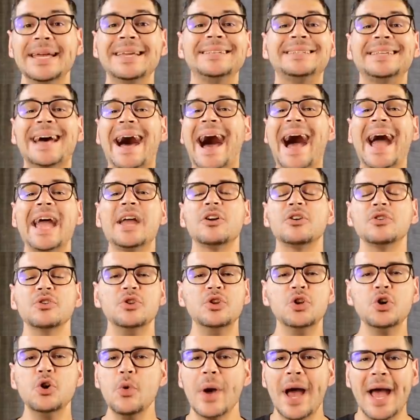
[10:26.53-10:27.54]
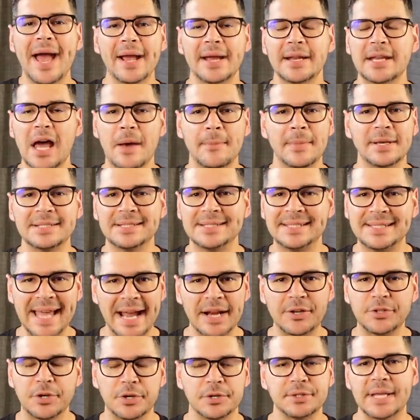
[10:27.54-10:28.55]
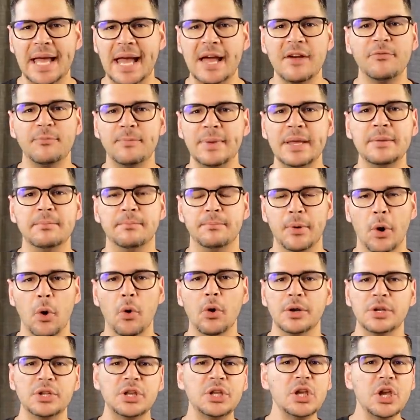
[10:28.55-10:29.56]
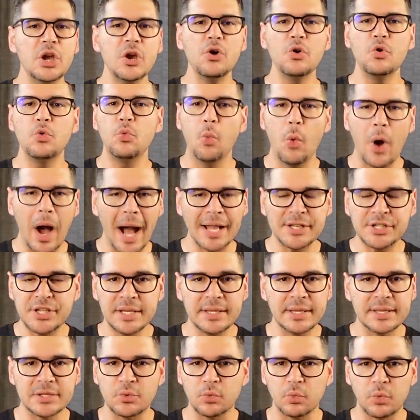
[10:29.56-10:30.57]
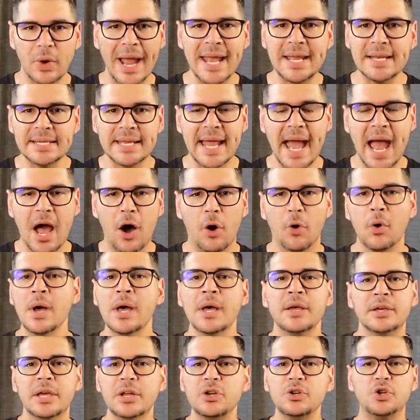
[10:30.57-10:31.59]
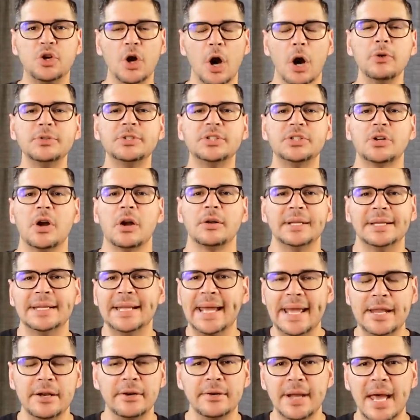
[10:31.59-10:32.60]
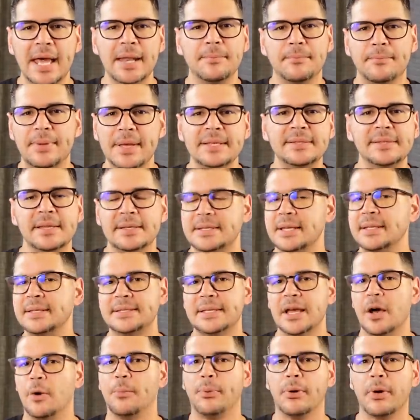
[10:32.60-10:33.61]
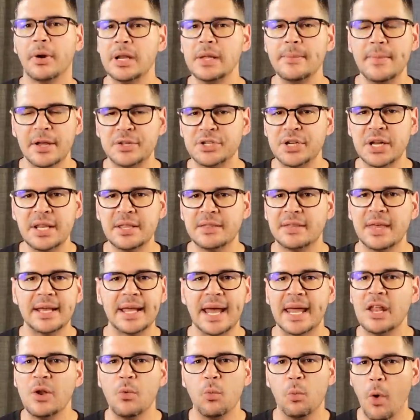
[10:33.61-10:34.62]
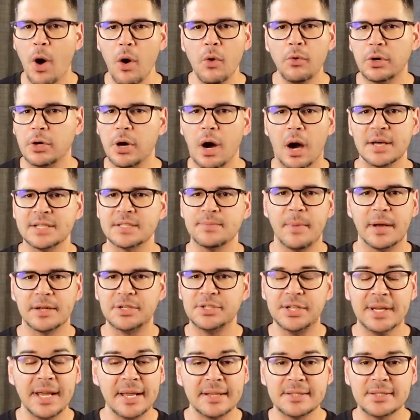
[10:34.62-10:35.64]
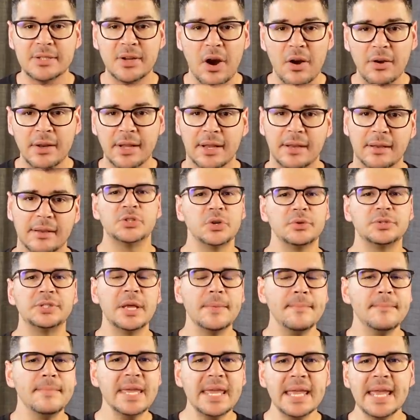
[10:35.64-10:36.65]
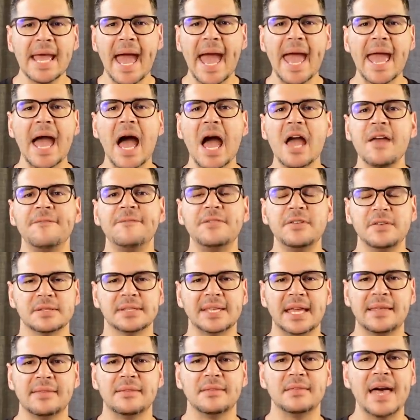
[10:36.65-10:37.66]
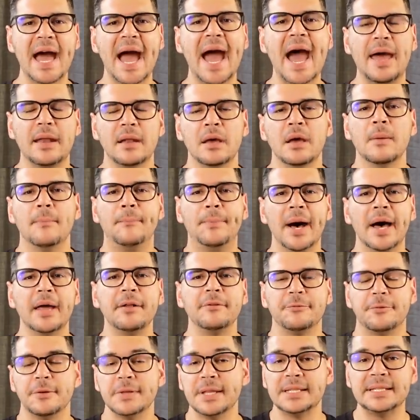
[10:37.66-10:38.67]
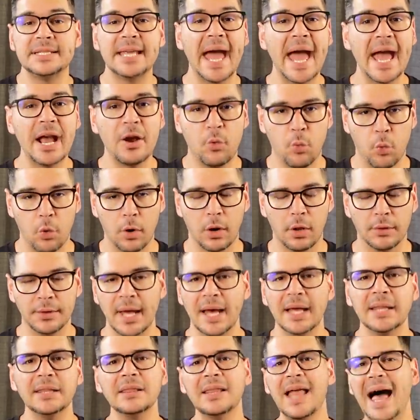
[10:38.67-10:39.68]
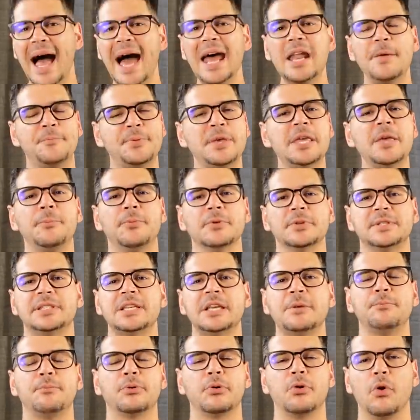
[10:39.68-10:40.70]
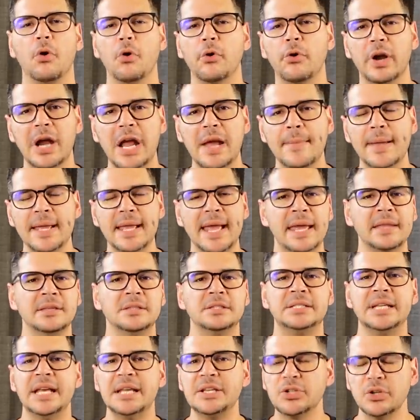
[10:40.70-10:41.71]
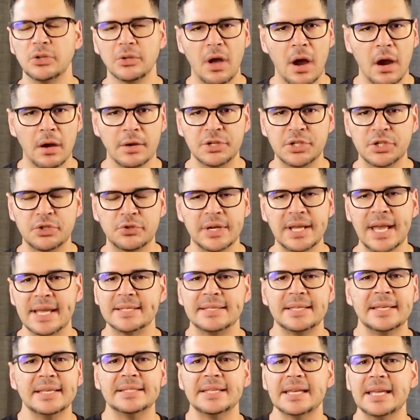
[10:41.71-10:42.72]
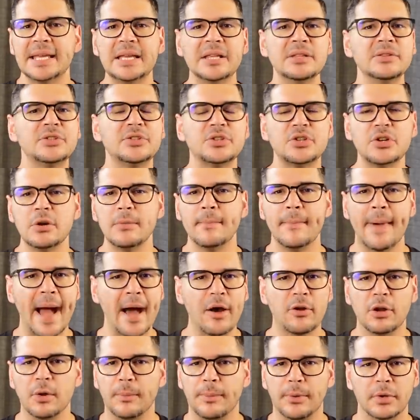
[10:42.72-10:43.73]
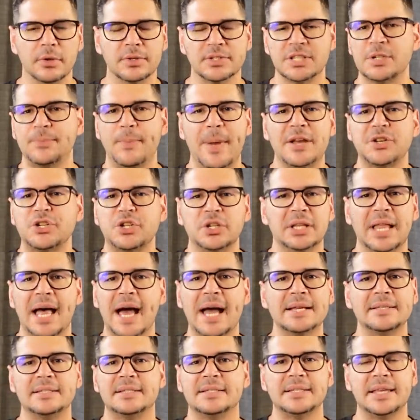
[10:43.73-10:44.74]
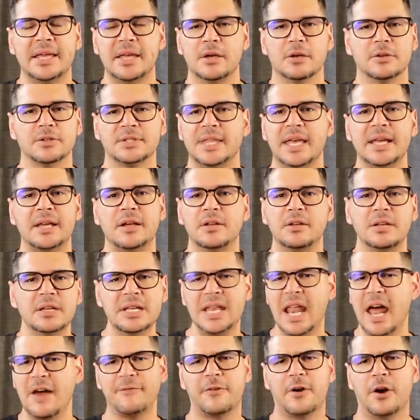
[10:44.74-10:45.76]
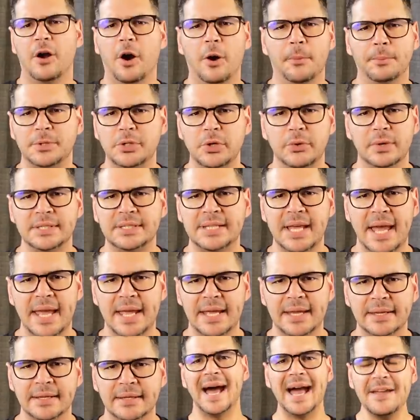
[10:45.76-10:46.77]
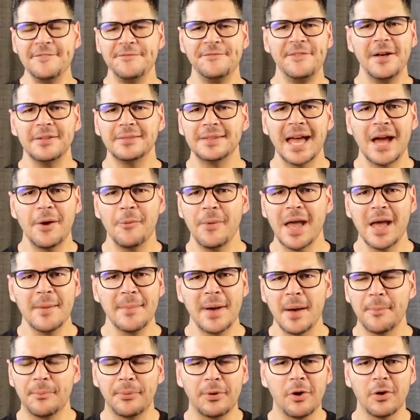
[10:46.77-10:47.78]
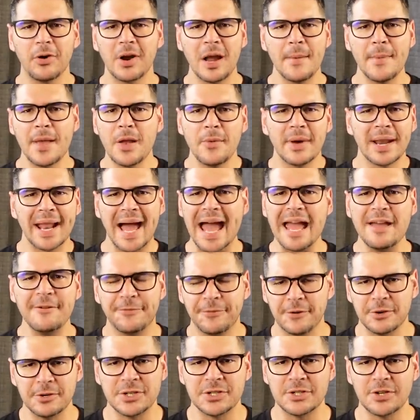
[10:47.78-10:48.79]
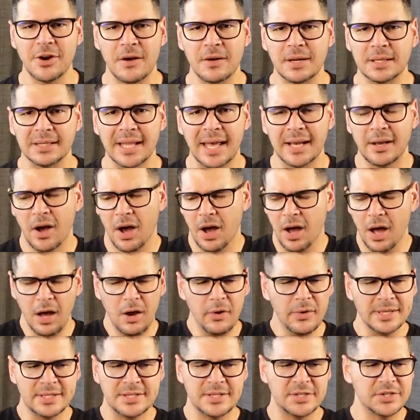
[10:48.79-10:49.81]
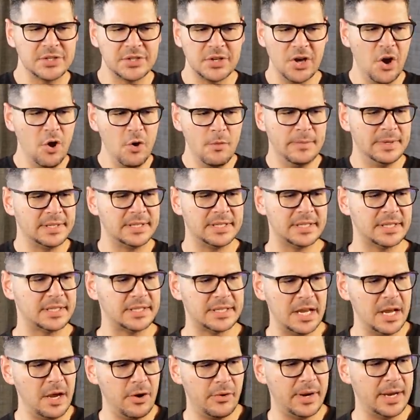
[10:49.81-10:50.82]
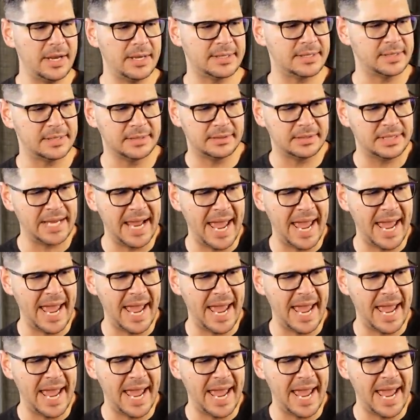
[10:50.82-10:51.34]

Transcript: Entire new economic sectors have been born. You watching this right now can go start an internet business and sell pretty much anything, and it won't cost much to get started. So to me, AI feels like that. But for the tech world, a lot of people see programming and digital artistry as these insurmountable, specialized skills they could never hope to attain. I felt that way about programming when I first started. Like, oh, it's so mysterious and